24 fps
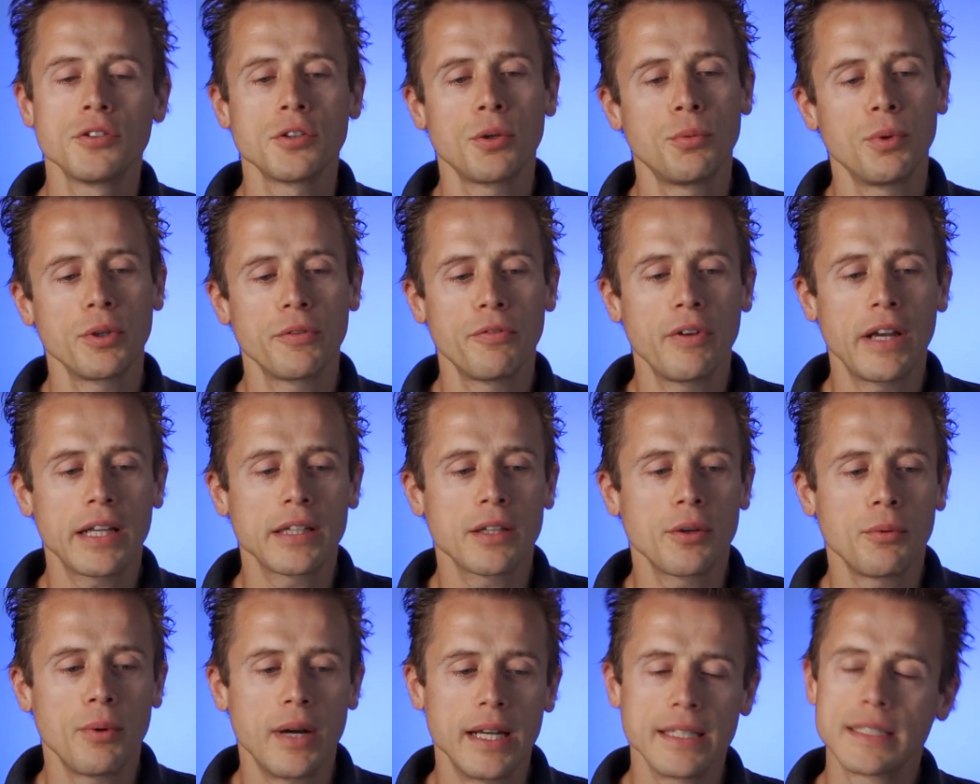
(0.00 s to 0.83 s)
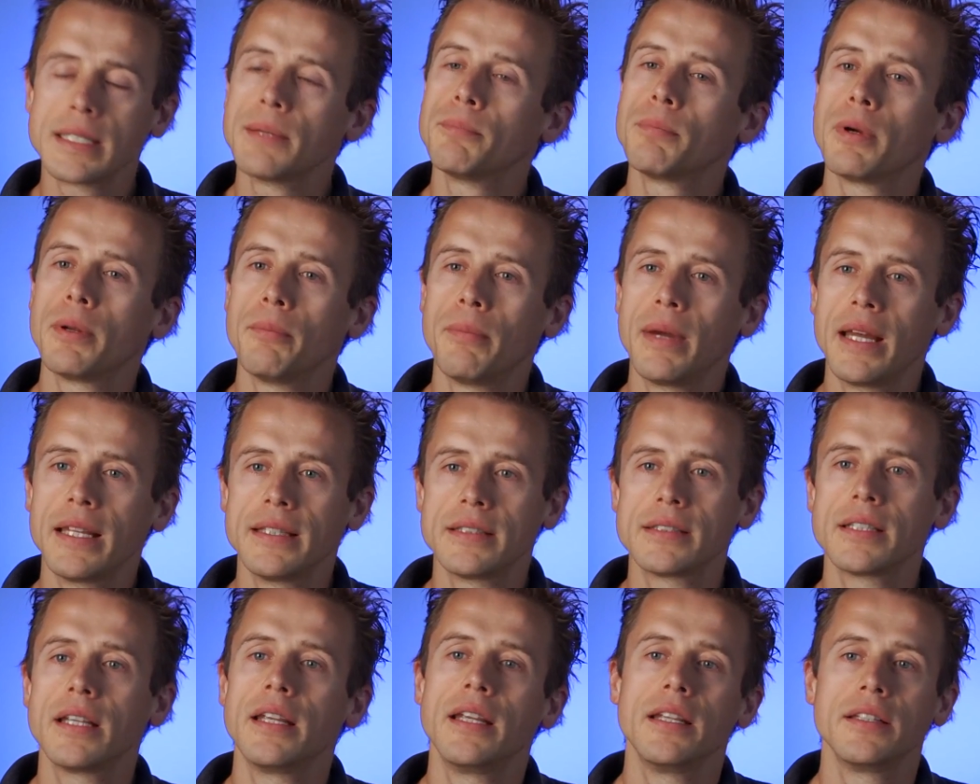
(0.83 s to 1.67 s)
So what VectorWise
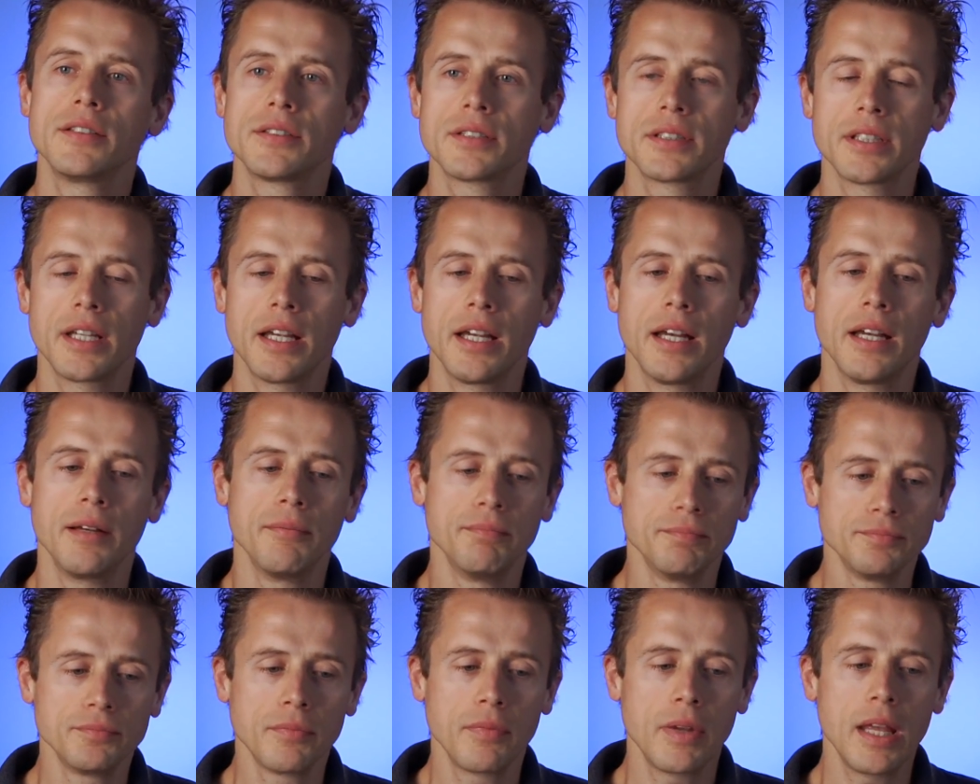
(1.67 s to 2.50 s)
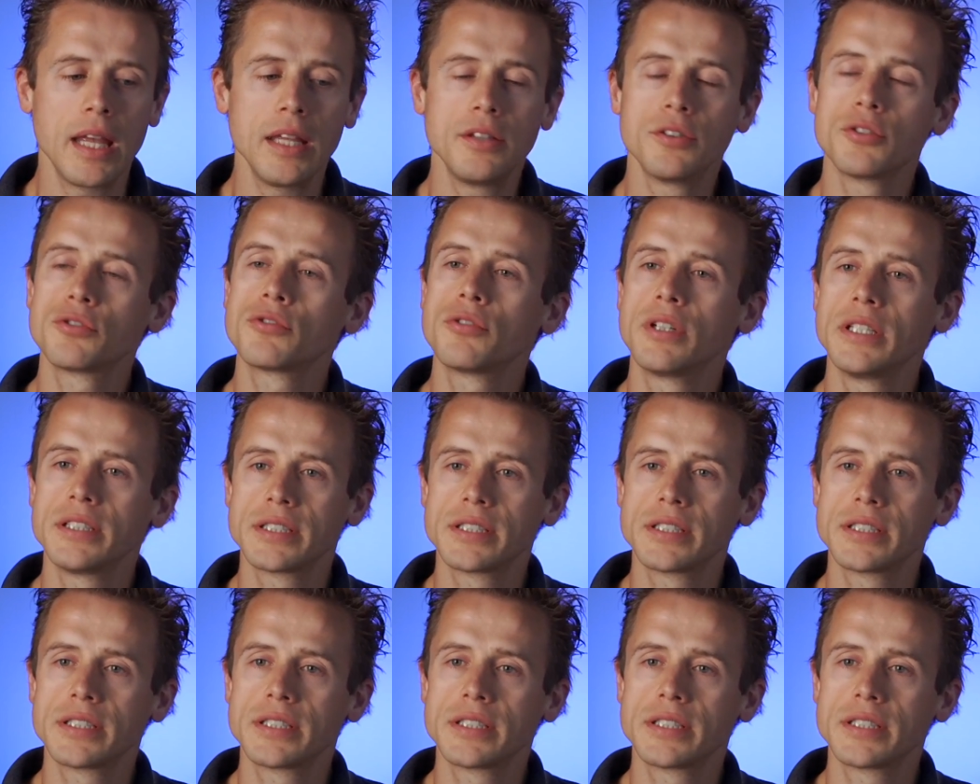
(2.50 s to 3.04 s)
implements is industry